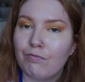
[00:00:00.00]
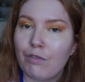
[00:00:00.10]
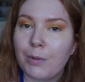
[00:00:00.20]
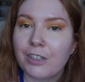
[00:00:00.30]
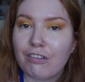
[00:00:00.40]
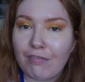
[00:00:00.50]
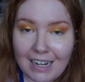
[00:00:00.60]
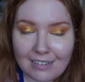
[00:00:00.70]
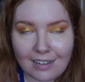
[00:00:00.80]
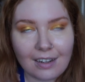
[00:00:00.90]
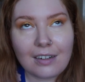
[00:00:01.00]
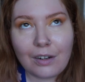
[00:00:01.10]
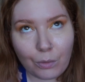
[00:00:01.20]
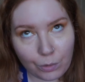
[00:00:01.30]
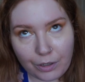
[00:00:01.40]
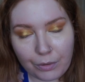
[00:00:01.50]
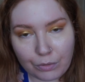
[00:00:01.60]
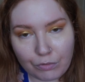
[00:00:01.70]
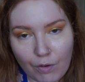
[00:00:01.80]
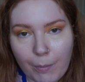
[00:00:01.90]
Robert's grandson, also
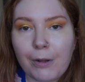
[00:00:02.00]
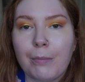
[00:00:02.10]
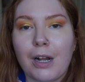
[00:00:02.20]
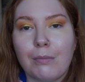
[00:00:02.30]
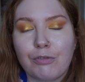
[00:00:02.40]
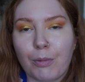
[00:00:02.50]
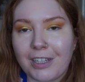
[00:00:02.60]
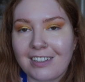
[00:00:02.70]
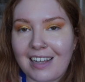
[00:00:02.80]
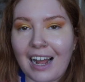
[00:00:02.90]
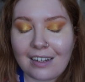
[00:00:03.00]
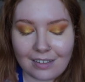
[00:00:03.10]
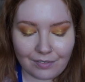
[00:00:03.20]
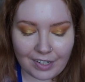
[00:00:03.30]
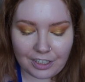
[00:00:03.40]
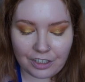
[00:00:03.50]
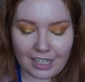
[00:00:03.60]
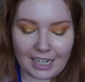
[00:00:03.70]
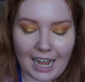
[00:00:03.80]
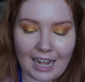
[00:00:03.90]
called Robert, becomes Robert II
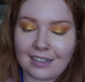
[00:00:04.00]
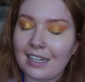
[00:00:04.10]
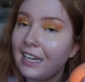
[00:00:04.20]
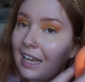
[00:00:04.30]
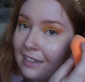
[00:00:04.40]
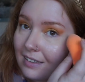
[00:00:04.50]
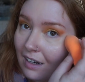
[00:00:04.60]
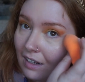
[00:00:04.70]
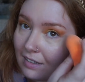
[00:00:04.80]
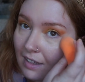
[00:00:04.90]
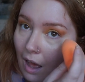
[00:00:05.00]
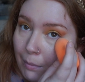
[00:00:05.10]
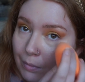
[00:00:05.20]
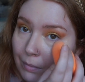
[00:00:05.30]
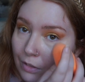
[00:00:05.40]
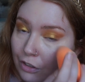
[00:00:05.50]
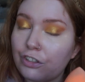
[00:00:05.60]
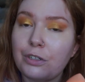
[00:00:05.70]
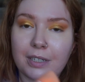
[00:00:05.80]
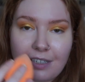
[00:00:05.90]
eventually, and he kickstarts the
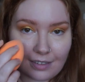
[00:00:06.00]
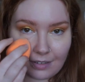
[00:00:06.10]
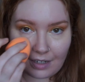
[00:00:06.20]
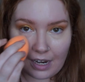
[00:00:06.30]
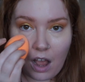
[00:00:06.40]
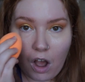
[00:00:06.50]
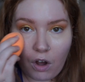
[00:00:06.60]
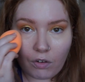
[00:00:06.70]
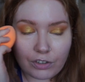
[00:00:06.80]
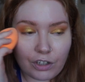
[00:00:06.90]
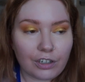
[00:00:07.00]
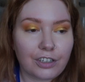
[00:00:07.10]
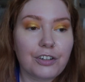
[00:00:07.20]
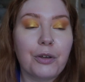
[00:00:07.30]
Stuart dynasty of Scotland,